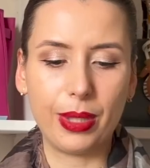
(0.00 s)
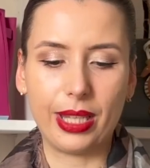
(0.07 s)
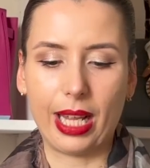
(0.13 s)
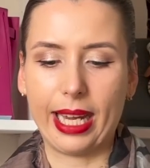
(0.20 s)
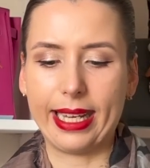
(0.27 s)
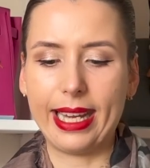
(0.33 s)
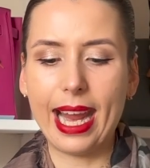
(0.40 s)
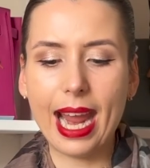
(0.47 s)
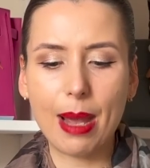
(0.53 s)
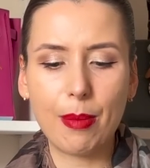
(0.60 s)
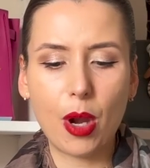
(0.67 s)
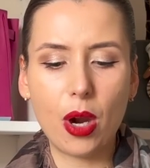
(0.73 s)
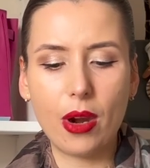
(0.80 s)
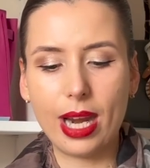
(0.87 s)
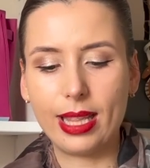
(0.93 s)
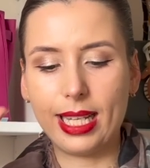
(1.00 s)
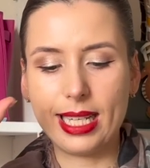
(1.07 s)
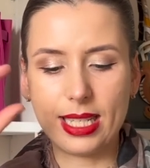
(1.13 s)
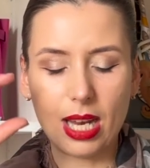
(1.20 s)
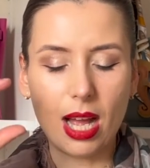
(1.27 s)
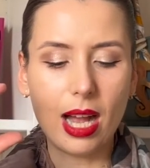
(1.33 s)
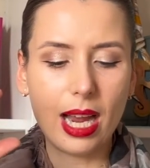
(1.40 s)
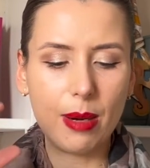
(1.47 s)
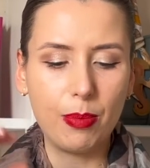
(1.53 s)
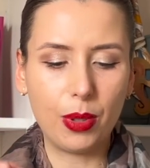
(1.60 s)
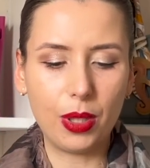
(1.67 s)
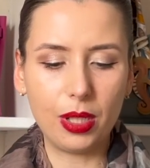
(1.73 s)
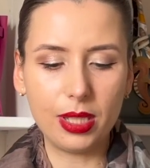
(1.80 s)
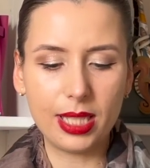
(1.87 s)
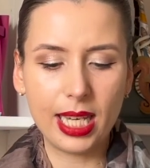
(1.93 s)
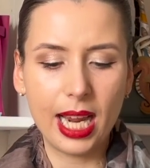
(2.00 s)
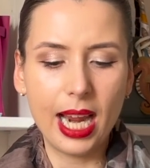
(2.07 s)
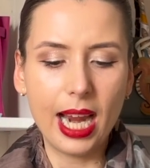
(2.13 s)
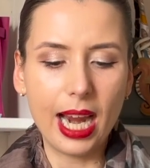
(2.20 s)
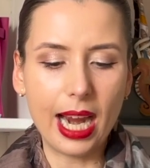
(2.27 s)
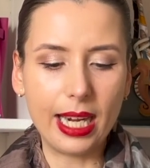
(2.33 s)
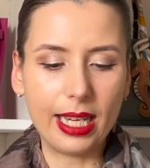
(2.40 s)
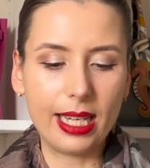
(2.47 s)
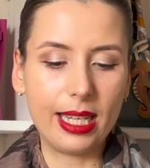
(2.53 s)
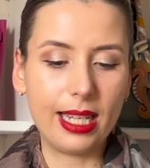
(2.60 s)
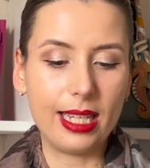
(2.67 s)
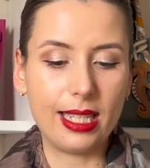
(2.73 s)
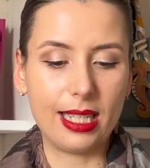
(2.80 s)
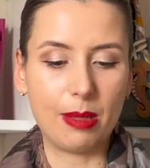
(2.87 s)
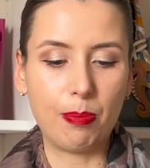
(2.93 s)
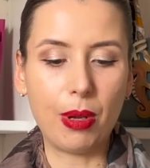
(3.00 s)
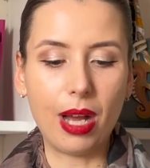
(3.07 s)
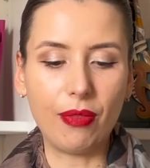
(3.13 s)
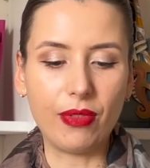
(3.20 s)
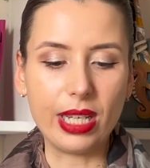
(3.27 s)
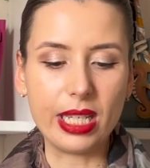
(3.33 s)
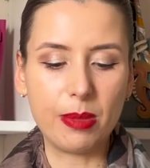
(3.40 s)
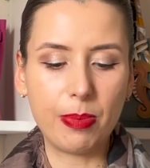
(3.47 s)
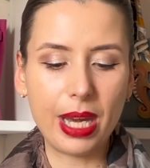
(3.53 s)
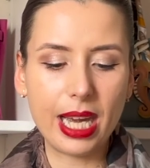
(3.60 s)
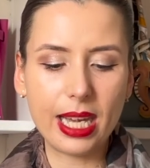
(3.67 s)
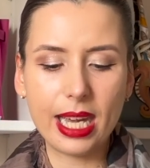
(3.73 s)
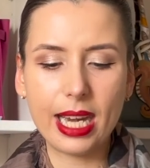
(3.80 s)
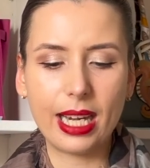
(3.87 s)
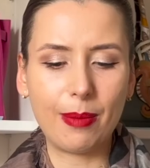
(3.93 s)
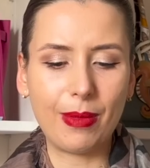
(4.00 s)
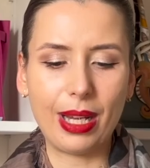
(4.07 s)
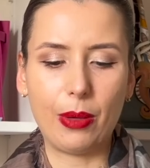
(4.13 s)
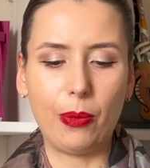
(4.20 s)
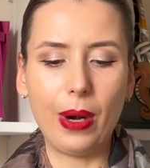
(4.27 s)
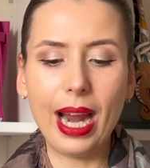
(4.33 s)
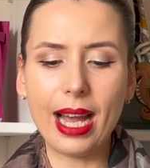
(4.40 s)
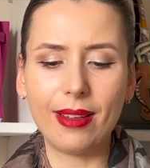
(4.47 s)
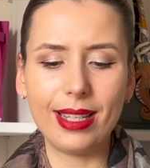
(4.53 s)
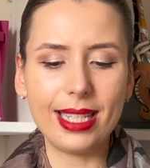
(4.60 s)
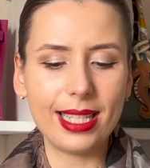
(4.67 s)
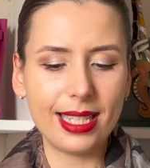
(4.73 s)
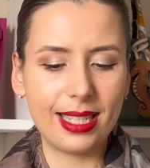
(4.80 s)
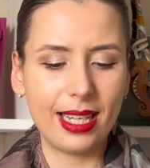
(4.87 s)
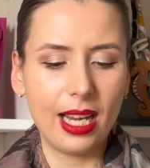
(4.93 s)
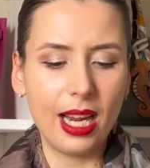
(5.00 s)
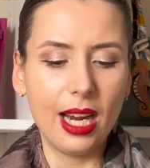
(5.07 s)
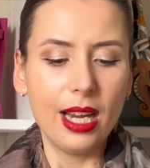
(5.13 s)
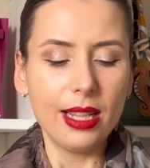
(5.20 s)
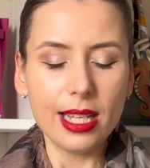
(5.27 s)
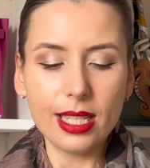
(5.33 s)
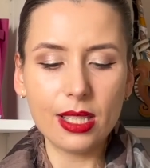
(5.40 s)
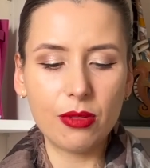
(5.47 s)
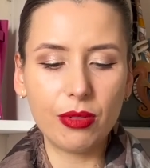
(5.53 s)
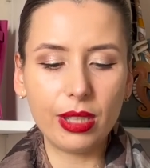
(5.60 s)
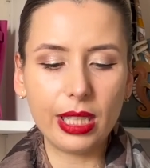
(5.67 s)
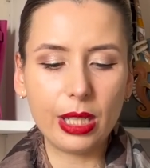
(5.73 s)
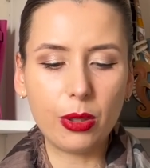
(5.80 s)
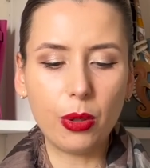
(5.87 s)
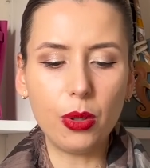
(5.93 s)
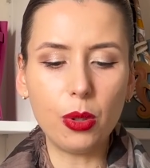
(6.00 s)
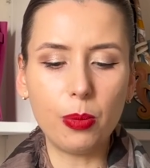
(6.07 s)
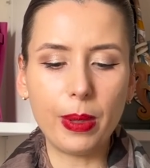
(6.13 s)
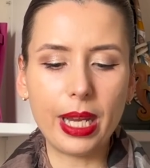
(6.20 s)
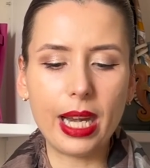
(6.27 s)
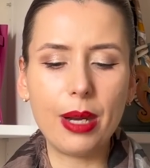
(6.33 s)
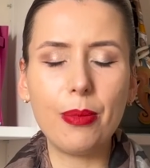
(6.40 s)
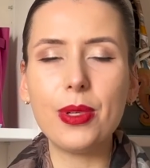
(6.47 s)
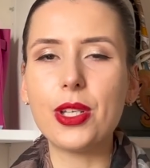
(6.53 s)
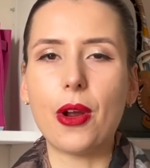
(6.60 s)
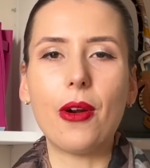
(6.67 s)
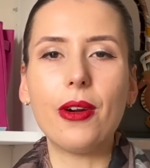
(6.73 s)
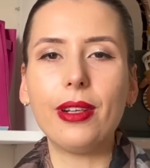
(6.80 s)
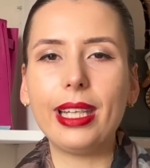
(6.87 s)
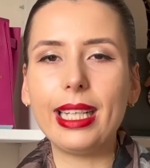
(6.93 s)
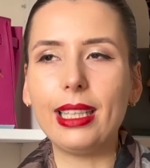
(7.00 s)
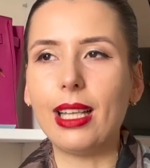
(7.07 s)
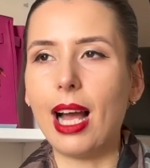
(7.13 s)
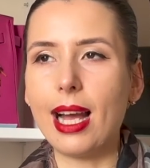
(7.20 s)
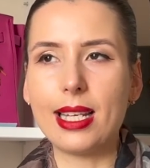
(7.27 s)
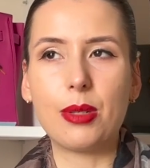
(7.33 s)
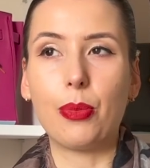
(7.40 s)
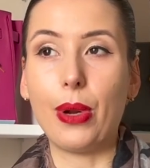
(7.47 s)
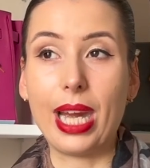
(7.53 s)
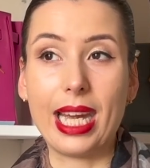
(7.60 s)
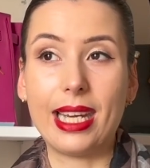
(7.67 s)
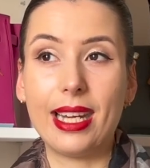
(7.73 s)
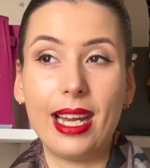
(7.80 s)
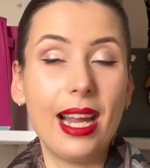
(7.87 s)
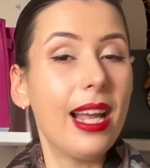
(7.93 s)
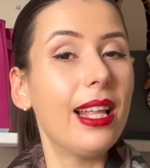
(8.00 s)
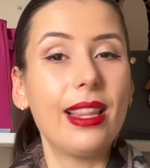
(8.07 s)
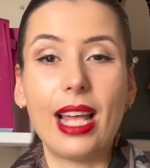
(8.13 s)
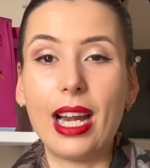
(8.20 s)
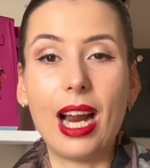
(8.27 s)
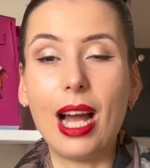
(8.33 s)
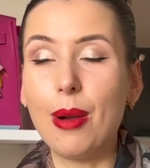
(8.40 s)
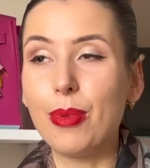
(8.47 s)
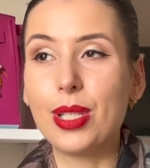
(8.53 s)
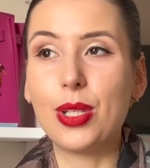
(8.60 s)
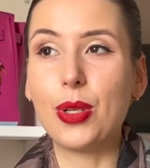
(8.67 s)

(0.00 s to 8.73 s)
with like camo and these eyeballs, and then there's this puffy Speedy, like, wow, this is really cool. But it was only last week that I was